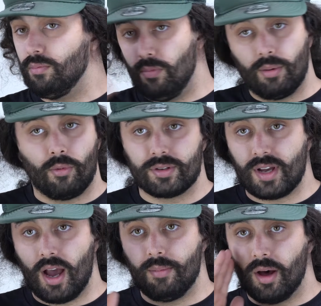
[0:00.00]
One more
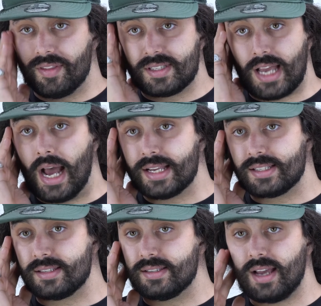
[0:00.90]
time on the
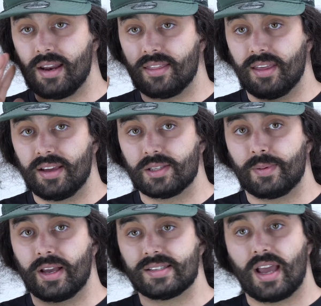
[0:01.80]
size side of things,
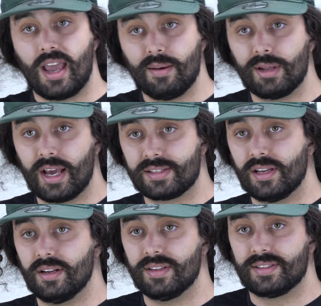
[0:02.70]
because I am an
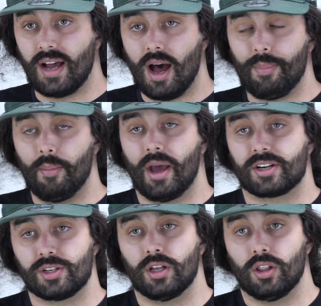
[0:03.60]
XL on the top, I'm
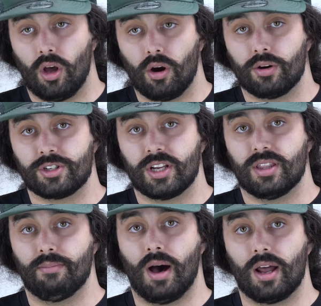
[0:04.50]
actually a large
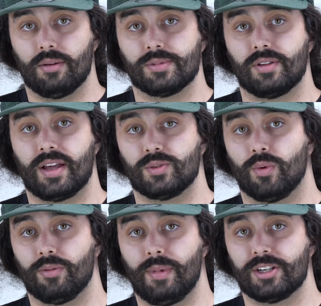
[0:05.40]
in the bottom, so that's
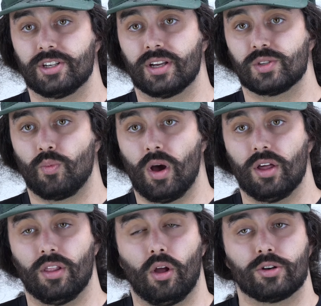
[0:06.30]
worth mentioning as
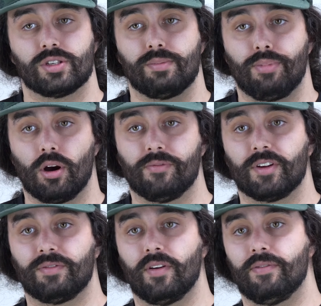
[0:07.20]
well. The large is a
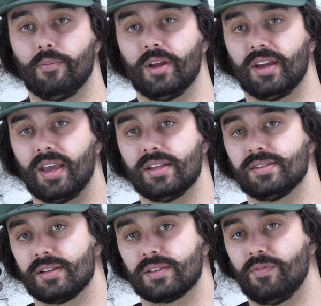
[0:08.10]
perfect fit for me. Again,
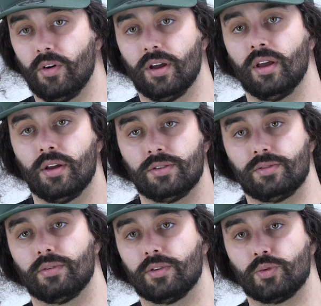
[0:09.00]
6 foot,
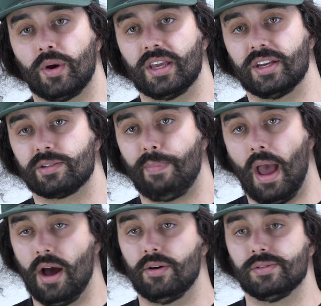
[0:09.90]
220-ish
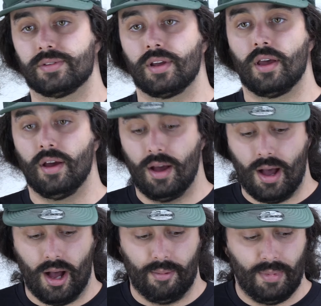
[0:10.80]
pounds.
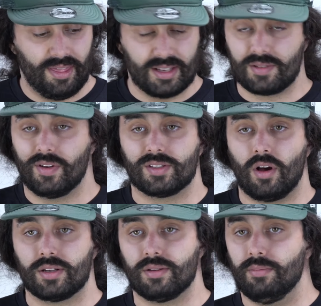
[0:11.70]
This fits
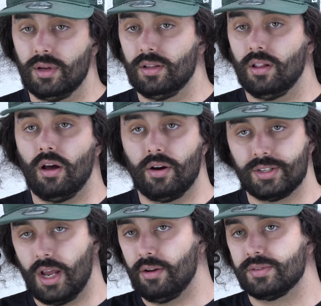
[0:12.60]
awesome in the
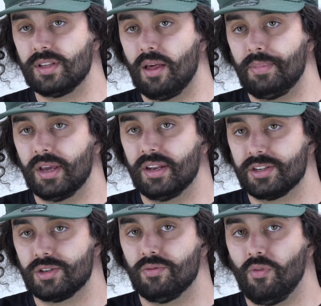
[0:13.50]
large. I don't see that being an issue